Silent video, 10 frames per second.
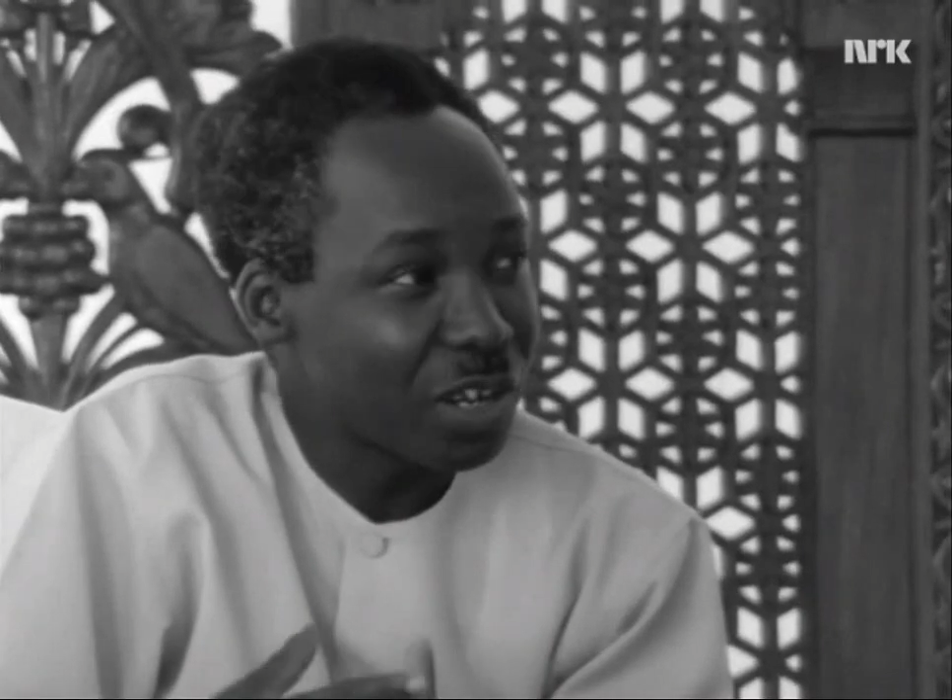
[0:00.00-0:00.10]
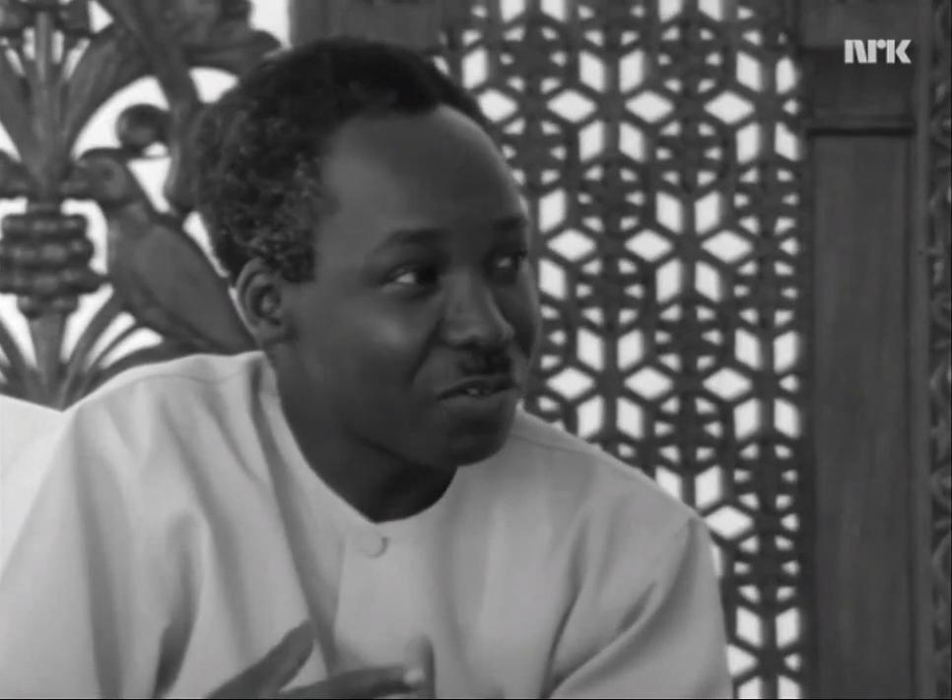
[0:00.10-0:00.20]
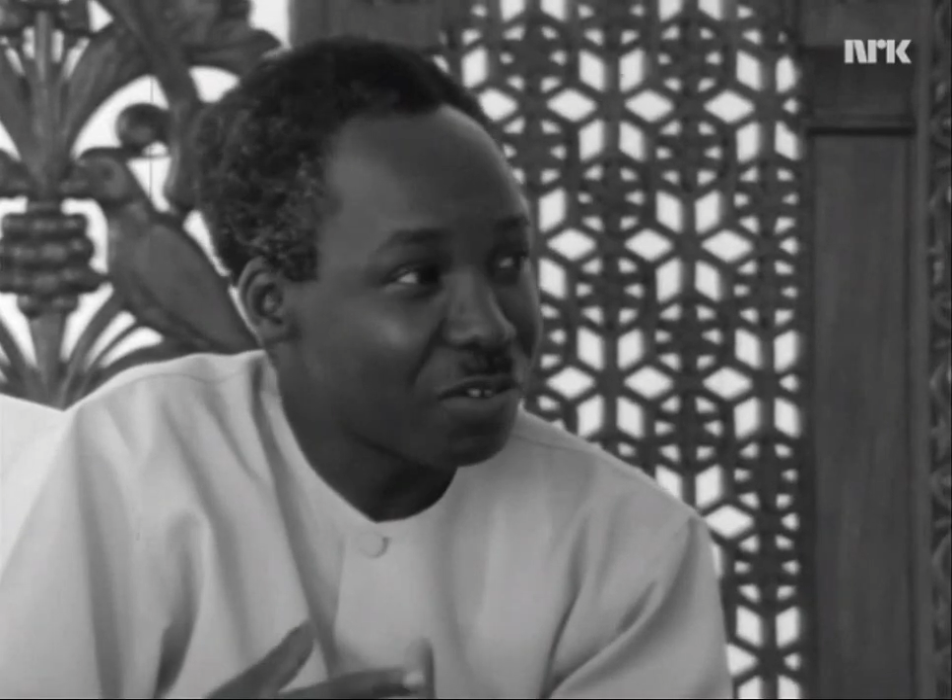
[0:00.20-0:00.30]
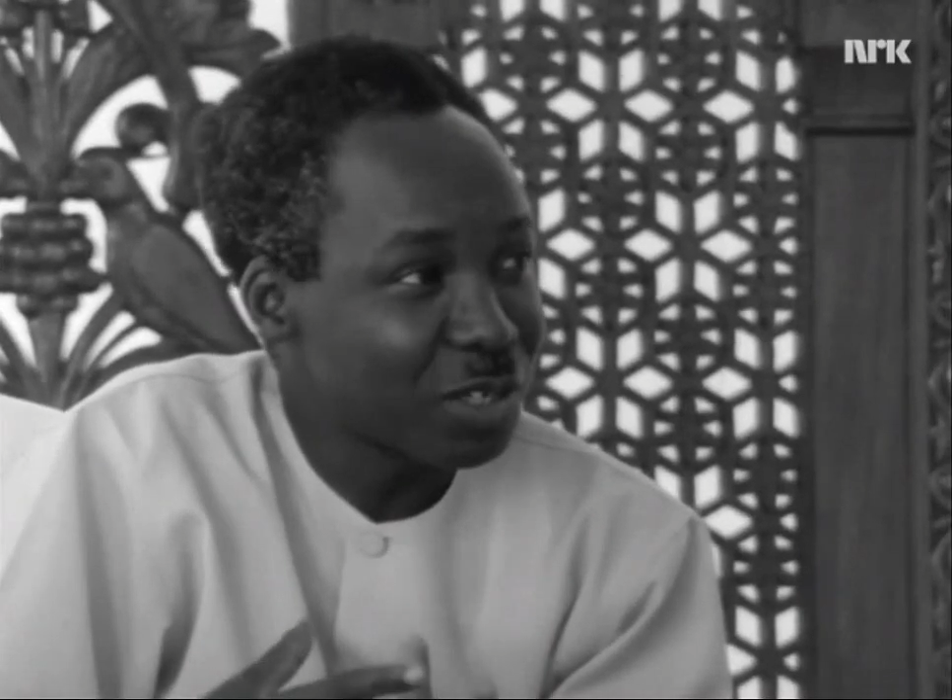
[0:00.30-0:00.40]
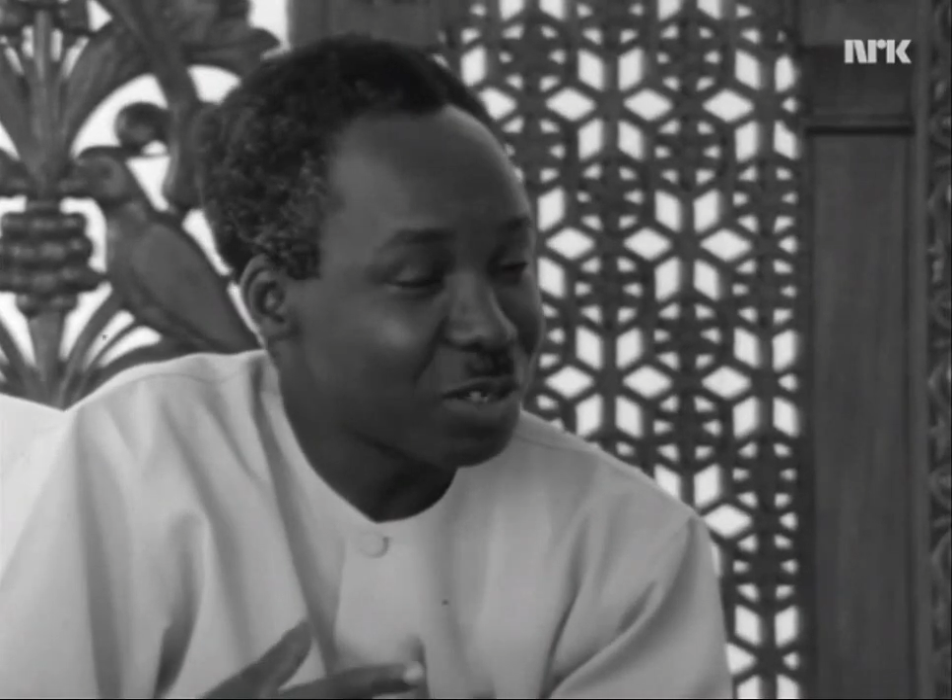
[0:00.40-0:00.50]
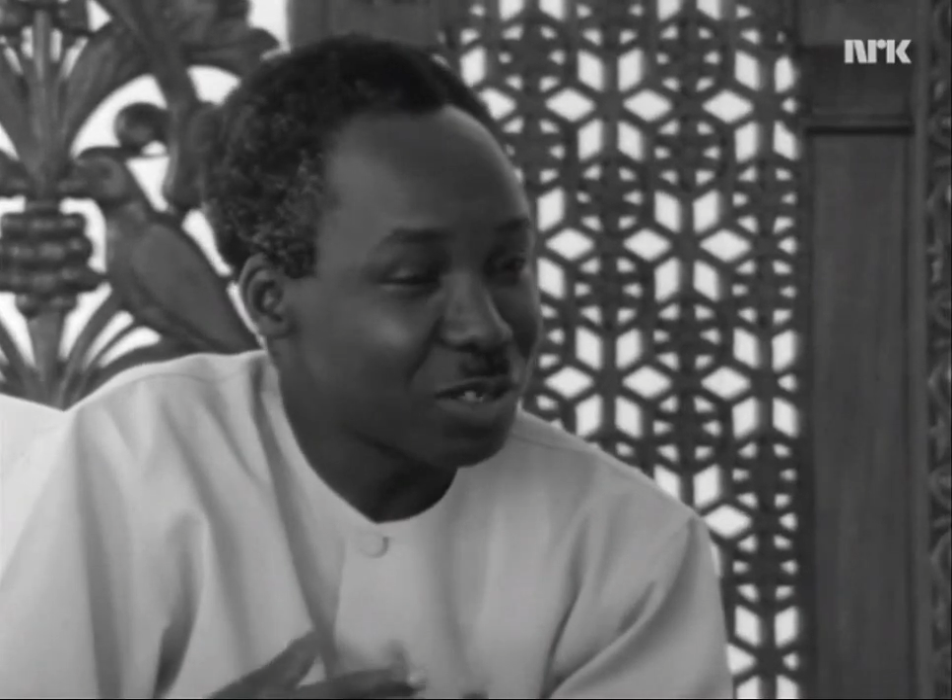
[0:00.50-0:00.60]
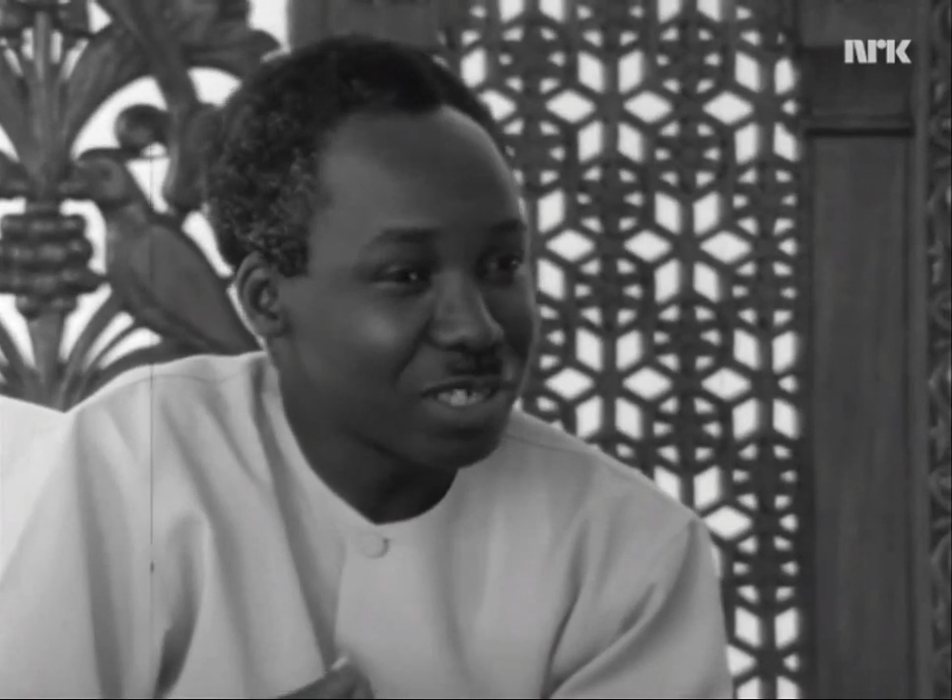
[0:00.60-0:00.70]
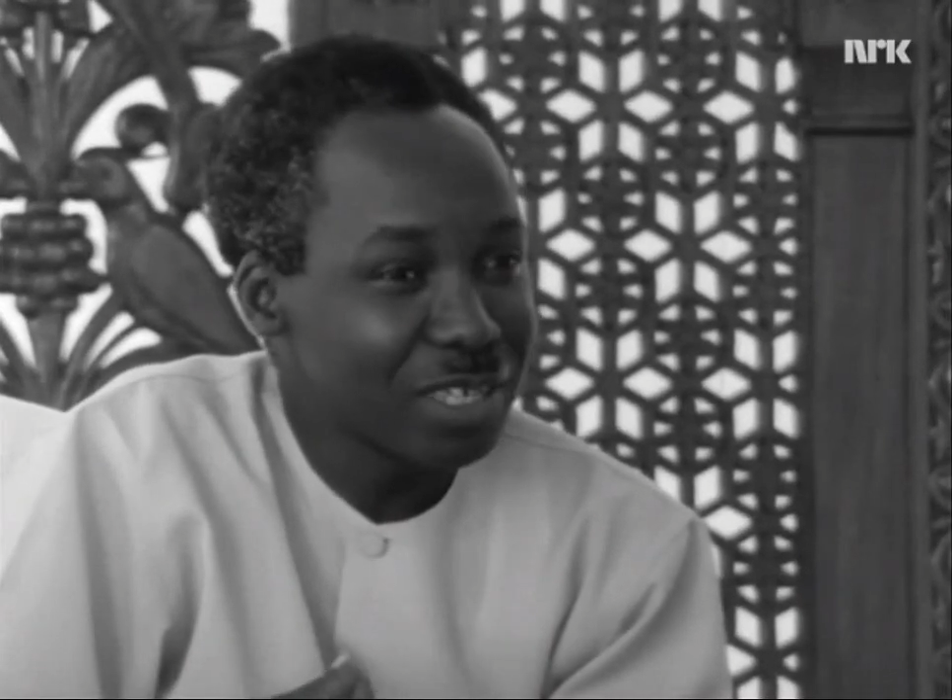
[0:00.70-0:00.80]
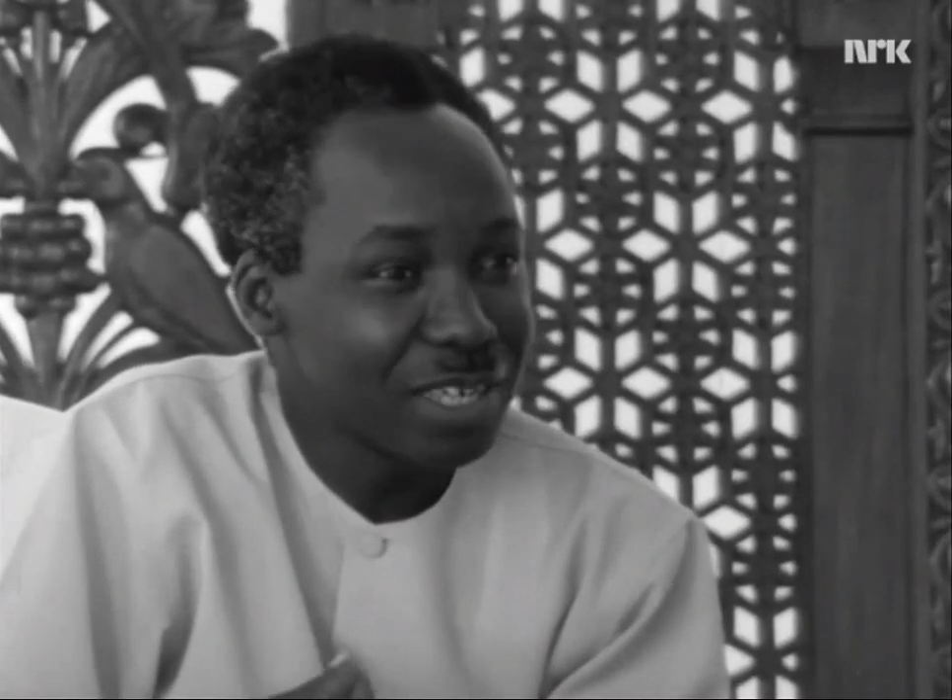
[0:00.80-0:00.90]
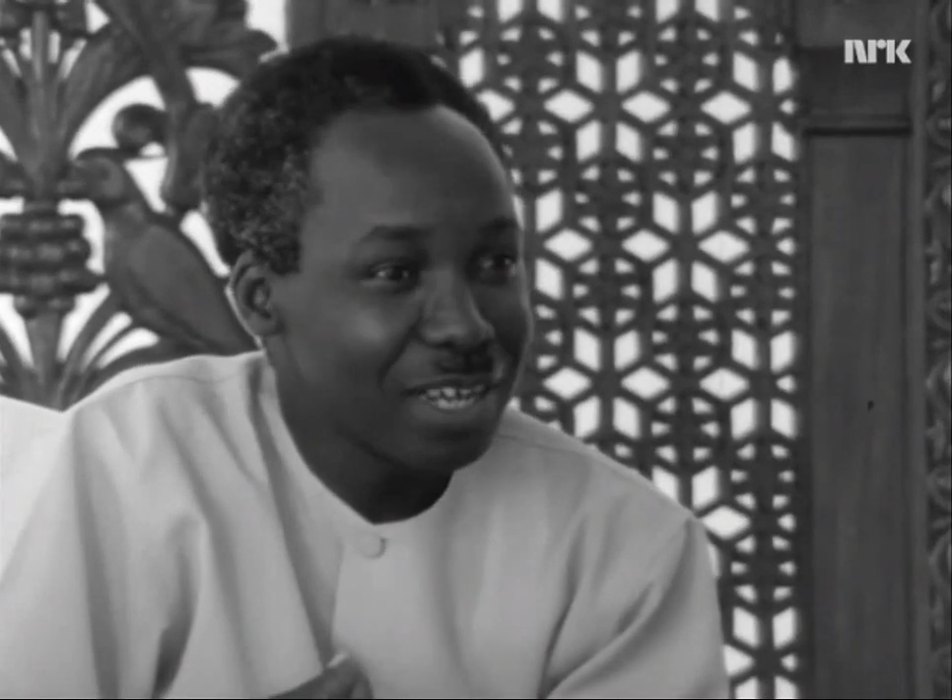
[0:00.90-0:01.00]

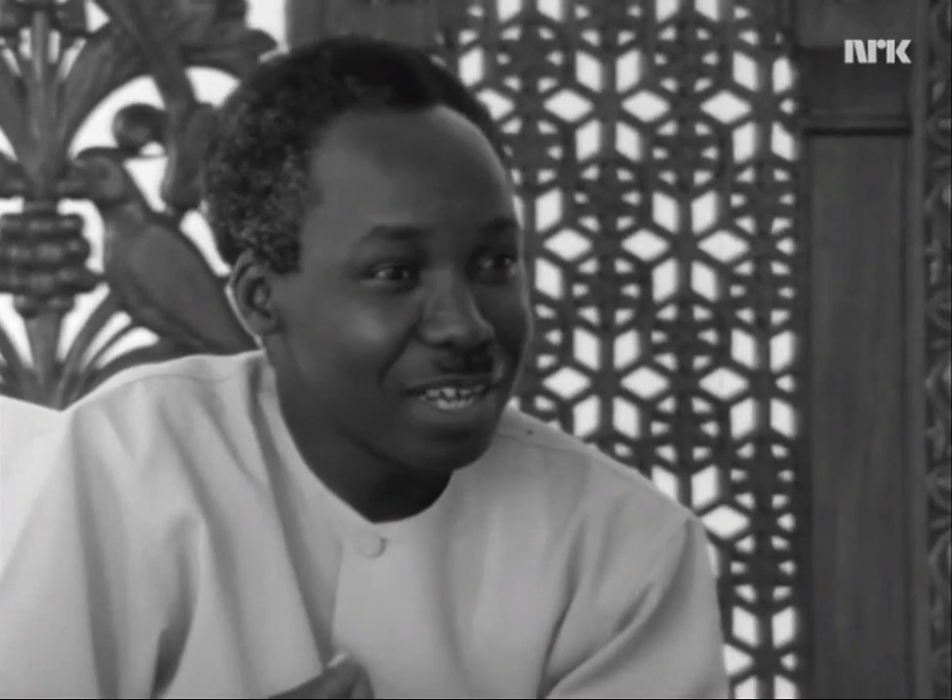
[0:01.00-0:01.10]
definition,